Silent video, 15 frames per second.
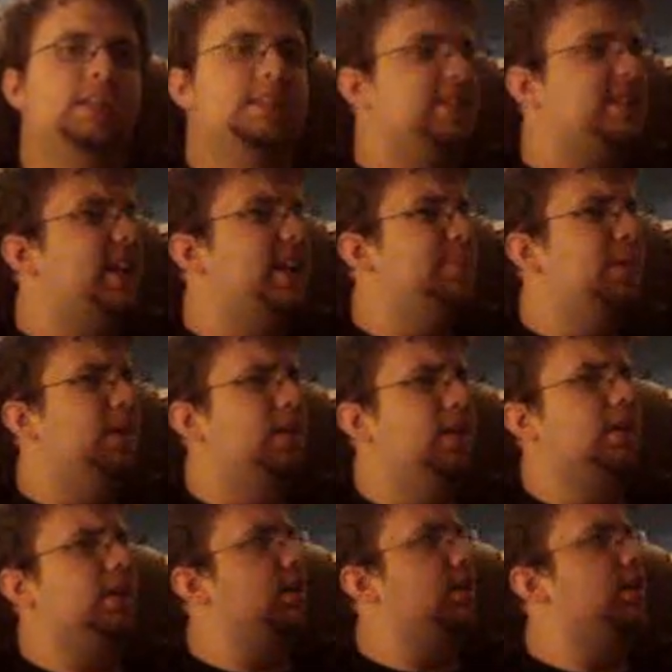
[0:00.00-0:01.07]
CM
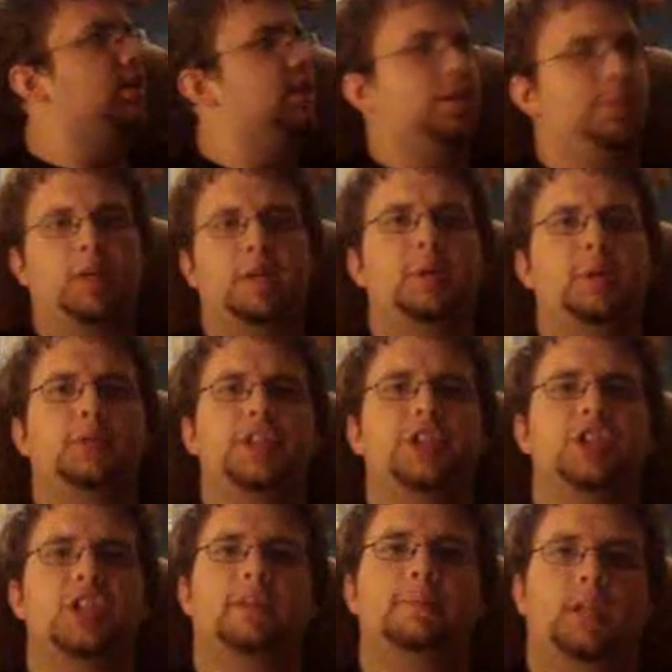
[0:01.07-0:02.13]
Punk, WWE
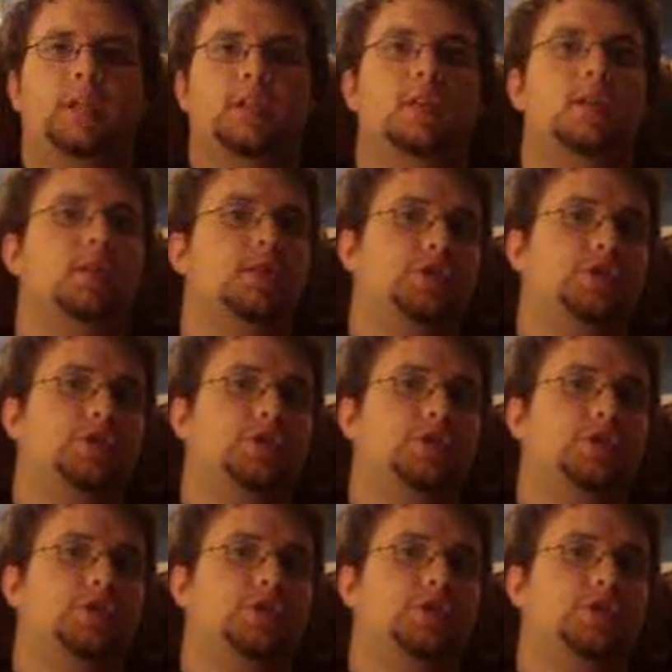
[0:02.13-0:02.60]
Champion.